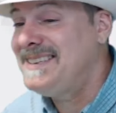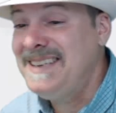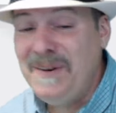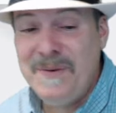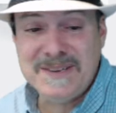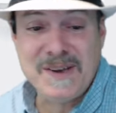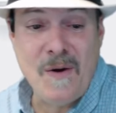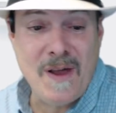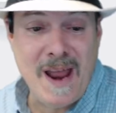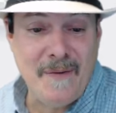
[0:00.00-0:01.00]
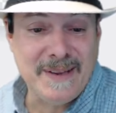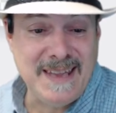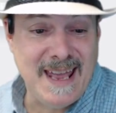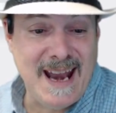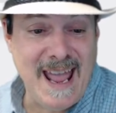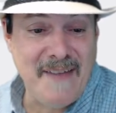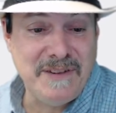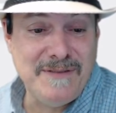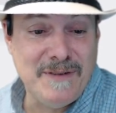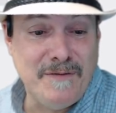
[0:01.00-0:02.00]
see what's going on with that. I
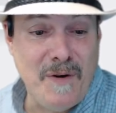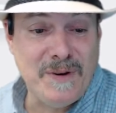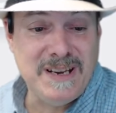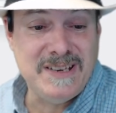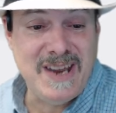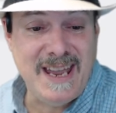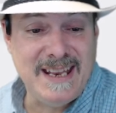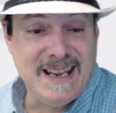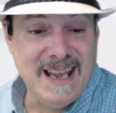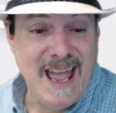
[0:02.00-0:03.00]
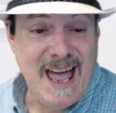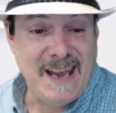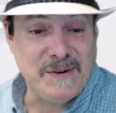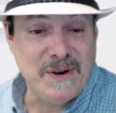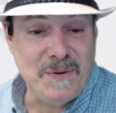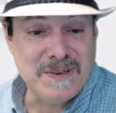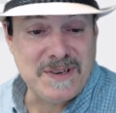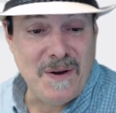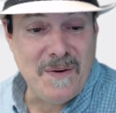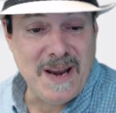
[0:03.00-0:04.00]
haven't even voted yet. I don't know what's
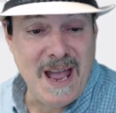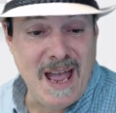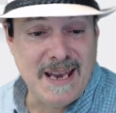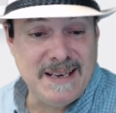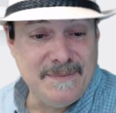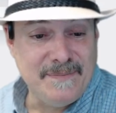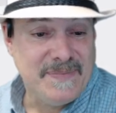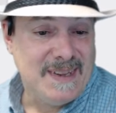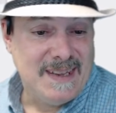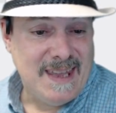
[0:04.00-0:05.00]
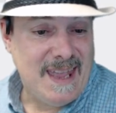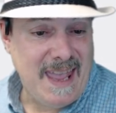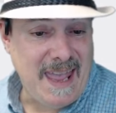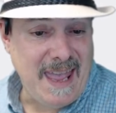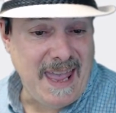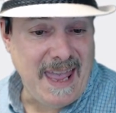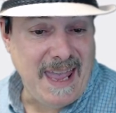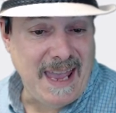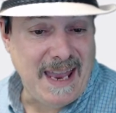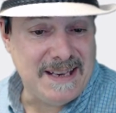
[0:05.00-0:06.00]
going on.
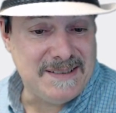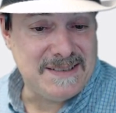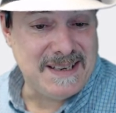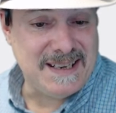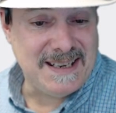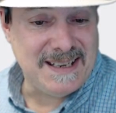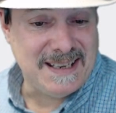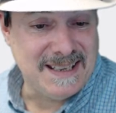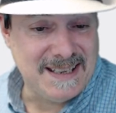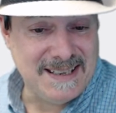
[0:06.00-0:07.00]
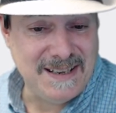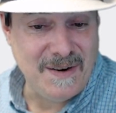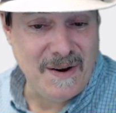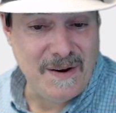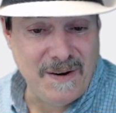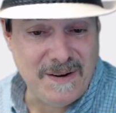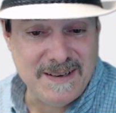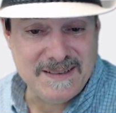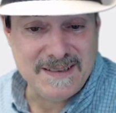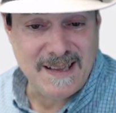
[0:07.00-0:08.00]
And, uh, you know, I heard
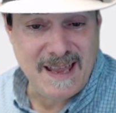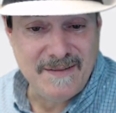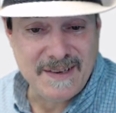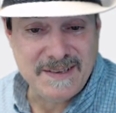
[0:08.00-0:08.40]
there's a lot of